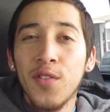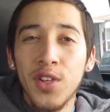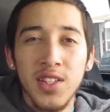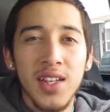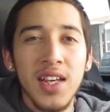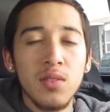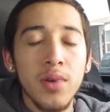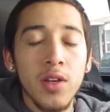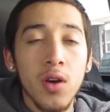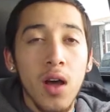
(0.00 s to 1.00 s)
For today's
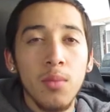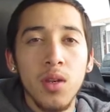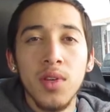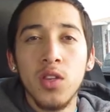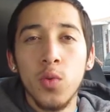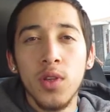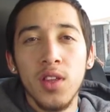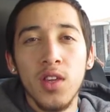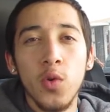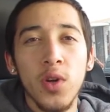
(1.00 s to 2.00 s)
video, I'm going to be doing
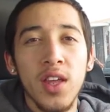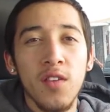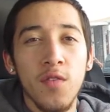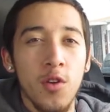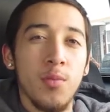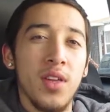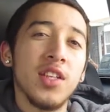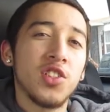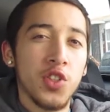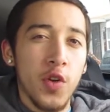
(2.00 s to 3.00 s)
the Q&A from
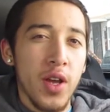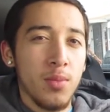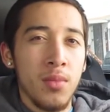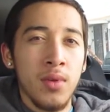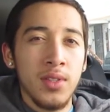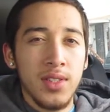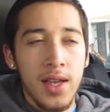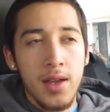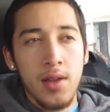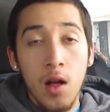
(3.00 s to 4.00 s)
Instagram
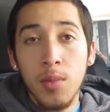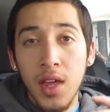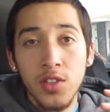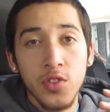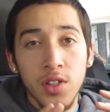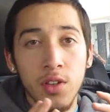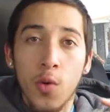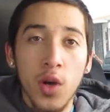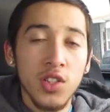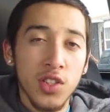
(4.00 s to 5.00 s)
side. I'll be answering the
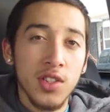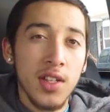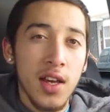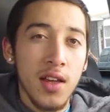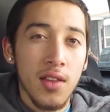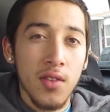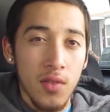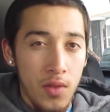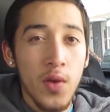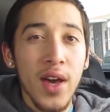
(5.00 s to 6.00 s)
questions that
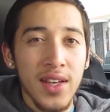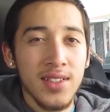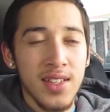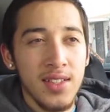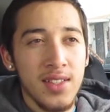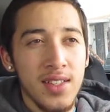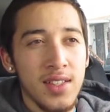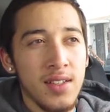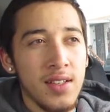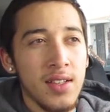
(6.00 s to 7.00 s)
you guys sent
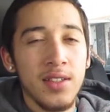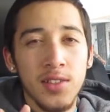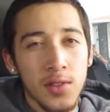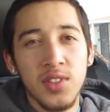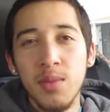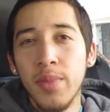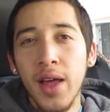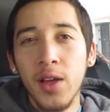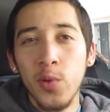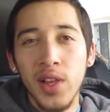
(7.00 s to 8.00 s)
in. So sit
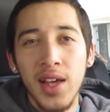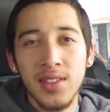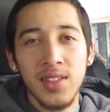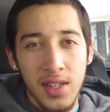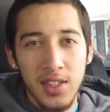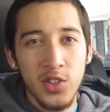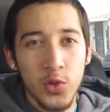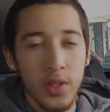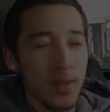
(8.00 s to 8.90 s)
back, relax, and enjoy.